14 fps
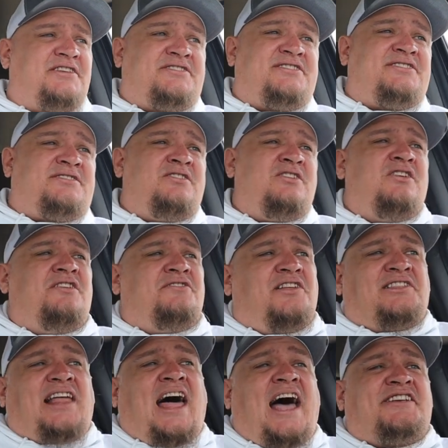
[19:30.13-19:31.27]
This is the
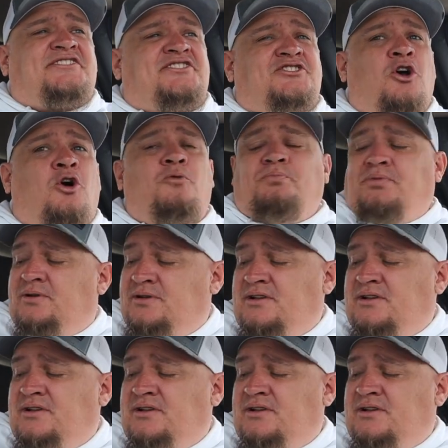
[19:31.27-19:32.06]
last soap